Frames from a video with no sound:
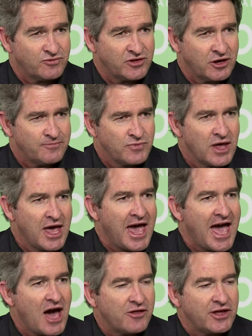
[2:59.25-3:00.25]
So
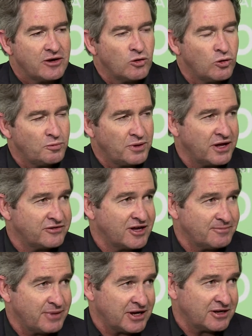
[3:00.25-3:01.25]
how that all plays
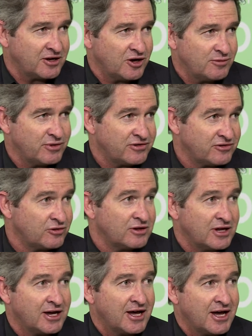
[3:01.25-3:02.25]
out back at home is
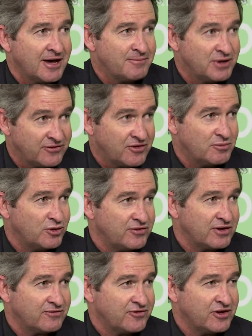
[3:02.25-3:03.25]
still a bit of a
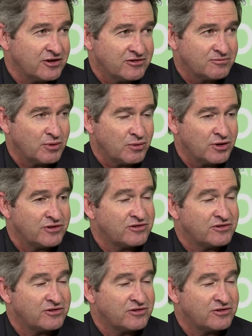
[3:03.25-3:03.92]
moving feast, but we